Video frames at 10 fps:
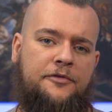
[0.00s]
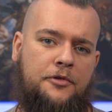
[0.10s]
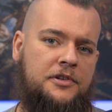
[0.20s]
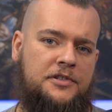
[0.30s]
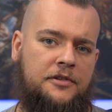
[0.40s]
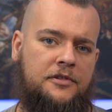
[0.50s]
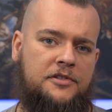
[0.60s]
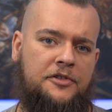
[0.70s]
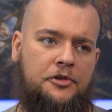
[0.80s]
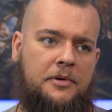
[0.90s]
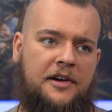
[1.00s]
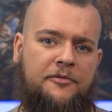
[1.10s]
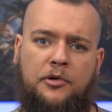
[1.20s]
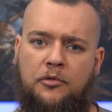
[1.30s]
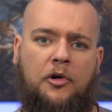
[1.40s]
for instance, that you
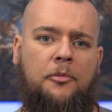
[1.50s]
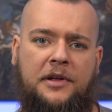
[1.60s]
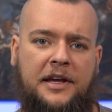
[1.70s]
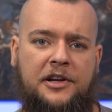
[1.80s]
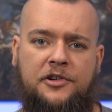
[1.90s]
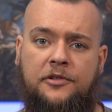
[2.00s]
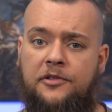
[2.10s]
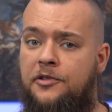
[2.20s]
have moral obligations